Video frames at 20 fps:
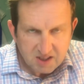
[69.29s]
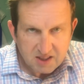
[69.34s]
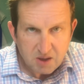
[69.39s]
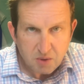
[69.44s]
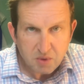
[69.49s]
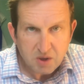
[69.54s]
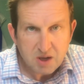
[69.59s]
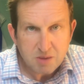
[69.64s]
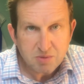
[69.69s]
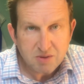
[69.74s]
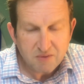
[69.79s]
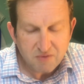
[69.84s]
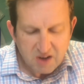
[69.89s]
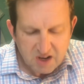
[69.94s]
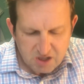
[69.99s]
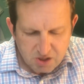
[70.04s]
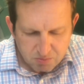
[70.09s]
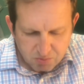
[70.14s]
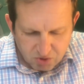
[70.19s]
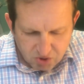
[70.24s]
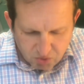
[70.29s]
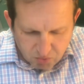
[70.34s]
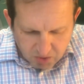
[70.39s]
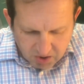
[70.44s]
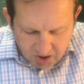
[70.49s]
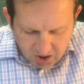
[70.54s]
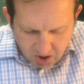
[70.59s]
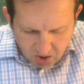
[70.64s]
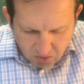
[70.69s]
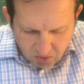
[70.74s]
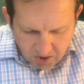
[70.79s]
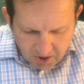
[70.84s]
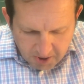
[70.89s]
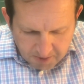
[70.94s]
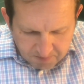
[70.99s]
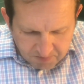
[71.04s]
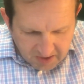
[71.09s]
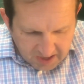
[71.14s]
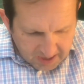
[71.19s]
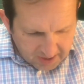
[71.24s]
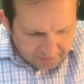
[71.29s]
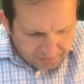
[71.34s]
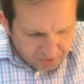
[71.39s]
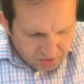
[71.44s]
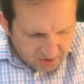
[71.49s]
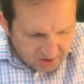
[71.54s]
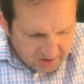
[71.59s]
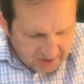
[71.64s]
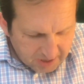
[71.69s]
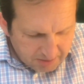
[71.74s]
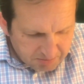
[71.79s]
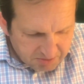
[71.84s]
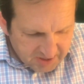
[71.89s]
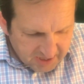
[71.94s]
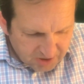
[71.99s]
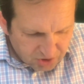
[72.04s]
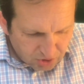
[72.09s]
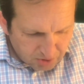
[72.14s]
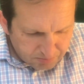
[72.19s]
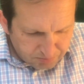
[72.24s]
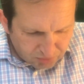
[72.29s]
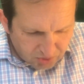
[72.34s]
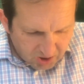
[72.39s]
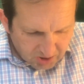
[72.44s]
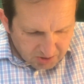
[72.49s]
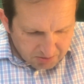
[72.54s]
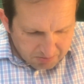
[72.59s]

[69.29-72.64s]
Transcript: Now, when it comes to vegetables, we go after the time it's actually plucked.